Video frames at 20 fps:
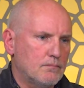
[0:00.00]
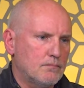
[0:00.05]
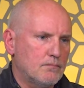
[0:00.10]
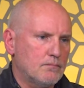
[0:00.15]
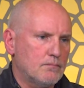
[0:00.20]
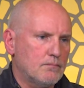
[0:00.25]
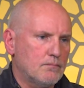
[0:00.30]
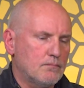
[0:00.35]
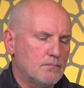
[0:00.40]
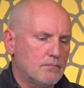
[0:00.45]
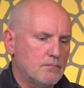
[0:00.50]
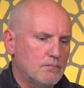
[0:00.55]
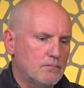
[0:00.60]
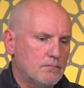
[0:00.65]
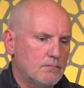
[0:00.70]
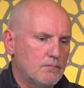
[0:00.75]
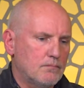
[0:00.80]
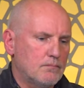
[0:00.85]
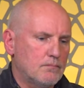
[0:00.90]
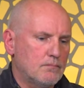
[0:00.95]

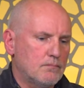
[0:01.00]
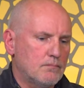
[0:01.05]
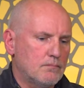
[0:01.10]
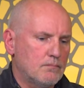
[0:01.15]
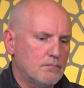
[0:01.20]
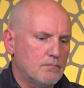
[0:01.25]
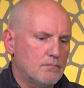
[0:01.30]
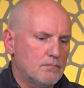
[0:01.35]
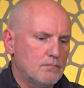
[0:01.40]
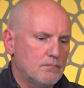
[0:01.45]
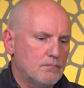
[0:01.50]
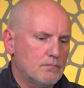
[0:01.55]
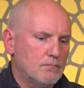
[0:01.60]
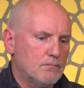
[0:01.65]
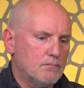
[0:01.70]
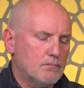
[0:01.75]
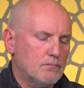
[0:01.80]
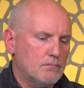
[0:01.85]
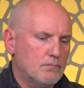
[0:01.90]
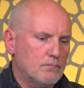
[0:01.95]

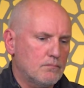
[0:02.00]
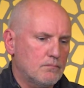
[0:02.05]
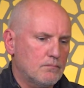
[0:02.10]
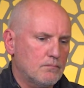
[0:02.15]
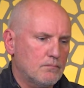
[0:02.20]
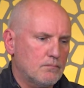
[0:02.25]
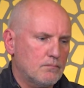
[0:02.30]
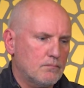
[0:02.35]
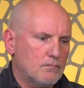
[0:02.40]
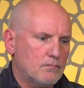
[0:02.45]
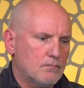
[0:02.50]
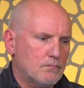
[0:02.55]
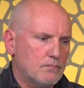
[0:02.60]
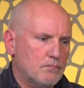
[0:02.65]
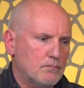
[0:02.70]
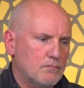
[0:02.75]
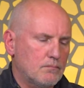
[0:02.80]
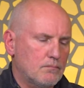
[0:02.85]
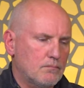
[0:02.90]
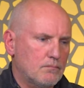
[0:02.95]

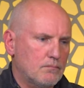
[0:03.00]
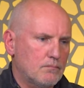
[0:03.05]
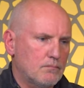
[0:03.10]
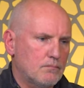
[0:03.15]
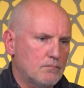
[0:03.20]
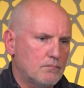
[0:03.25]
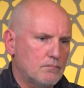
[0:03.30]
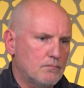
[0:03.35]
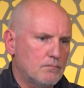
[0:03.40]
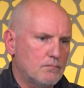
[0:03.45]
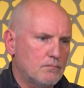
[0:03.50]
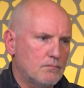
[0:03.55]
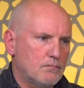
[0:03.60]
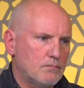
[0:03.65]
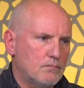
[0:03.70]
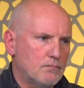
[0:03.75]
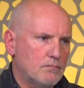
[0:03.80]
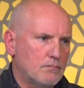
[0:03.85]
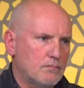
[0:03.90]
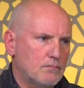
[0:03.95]

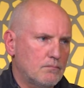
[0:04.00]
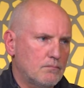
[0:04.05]
(not speaking)